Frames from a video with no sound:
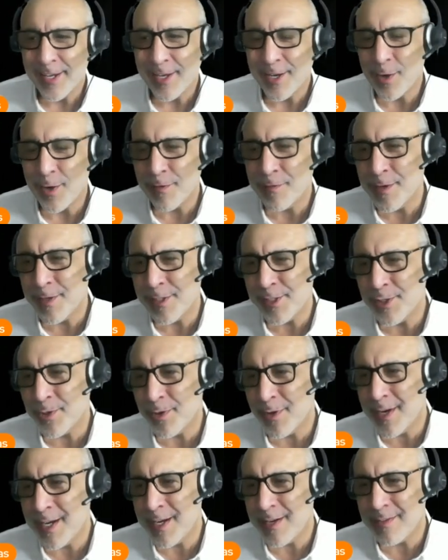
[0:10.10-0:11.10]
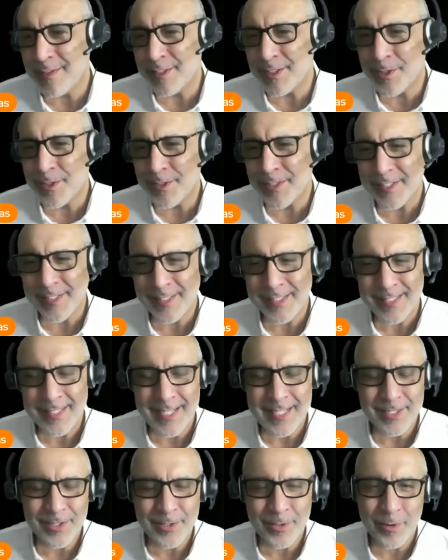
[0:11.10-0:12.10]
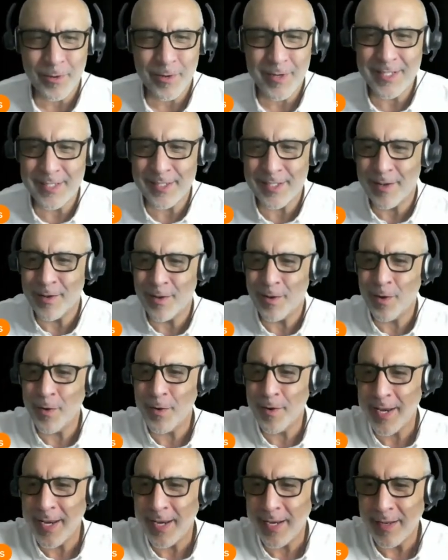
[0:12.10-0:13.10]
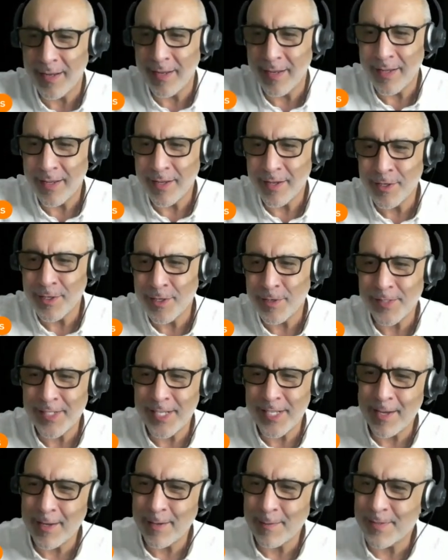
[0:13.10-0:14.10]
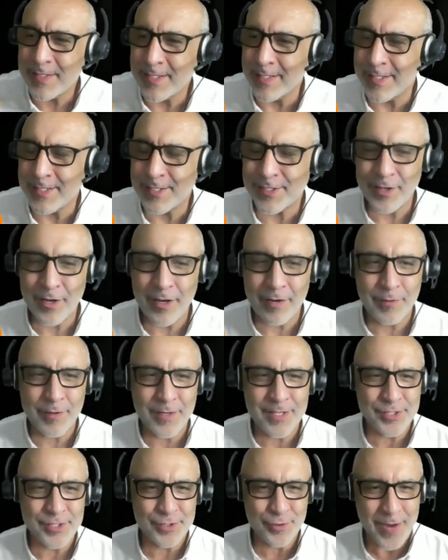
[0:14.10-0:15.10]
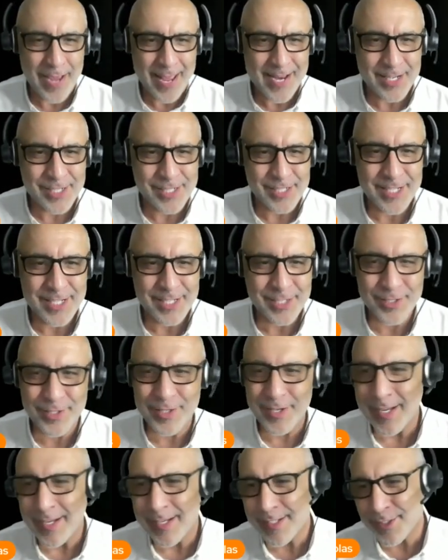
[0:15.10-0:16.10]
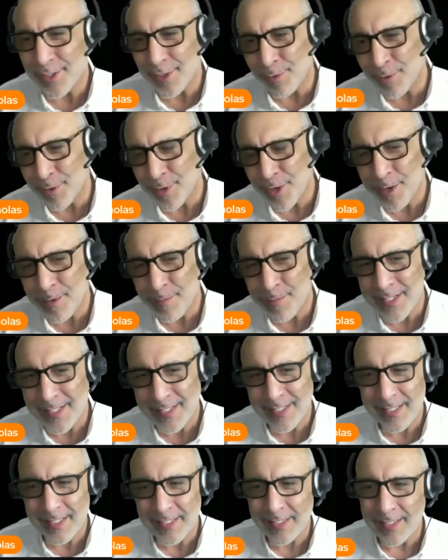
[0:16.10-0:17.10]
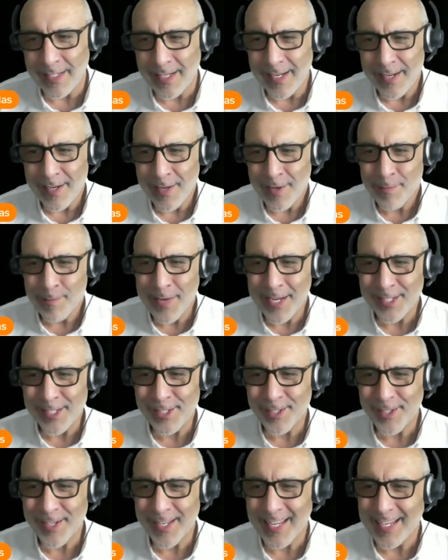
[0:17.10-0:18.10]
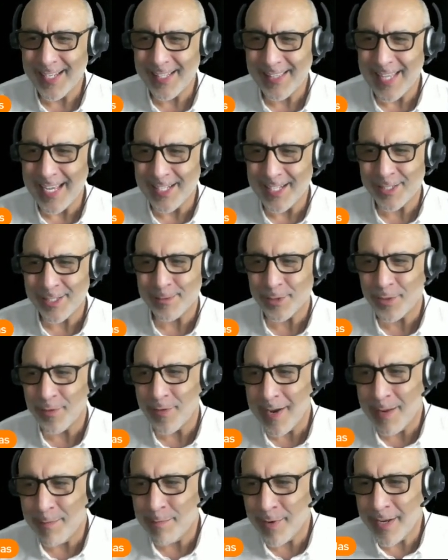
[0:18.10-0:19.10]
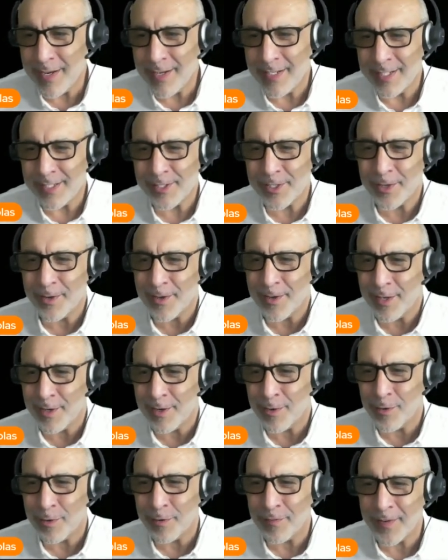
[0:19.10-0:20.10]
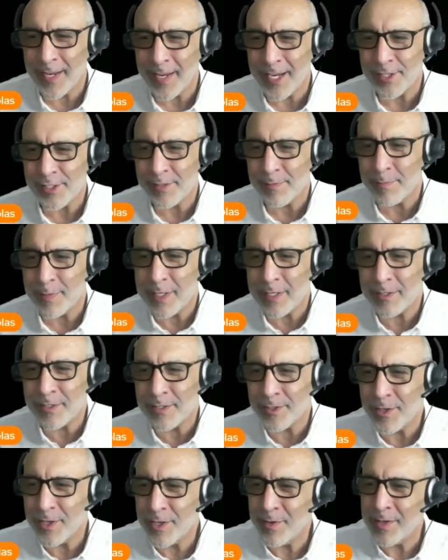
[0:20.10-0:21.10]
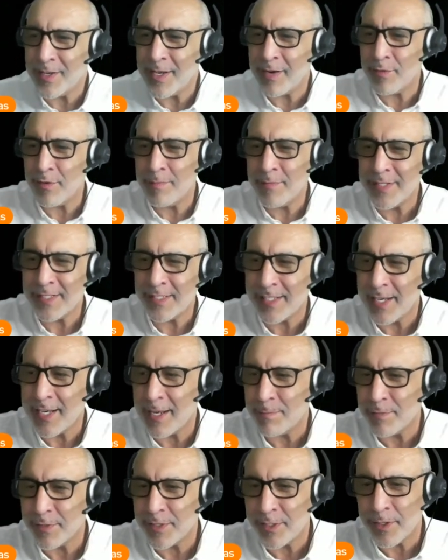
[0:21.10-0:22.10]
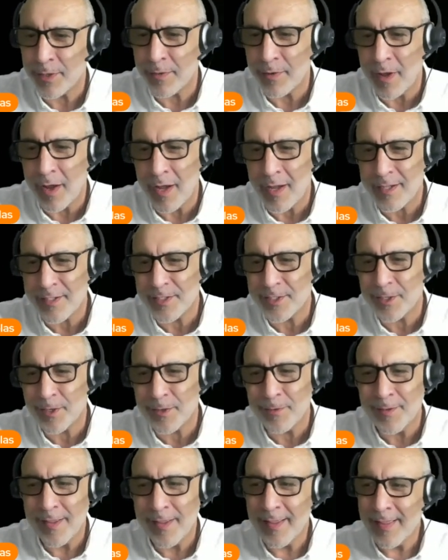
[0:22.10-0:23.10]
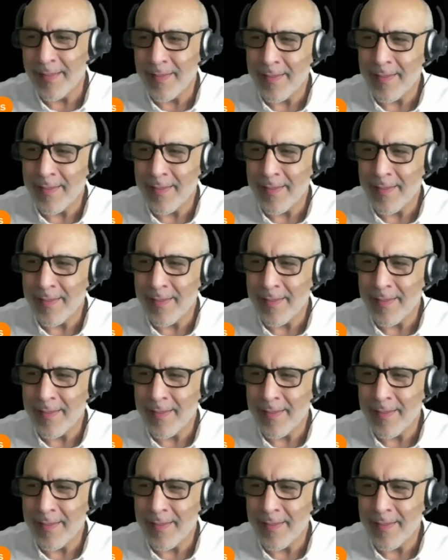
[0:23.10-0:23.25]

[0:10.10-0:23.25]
If you enjoy hearing success stories and learning new tips and discovering strategies to grow your business, make sure to hit that subscribe button and turn on the notification bell so you'll never miss an episode. Also,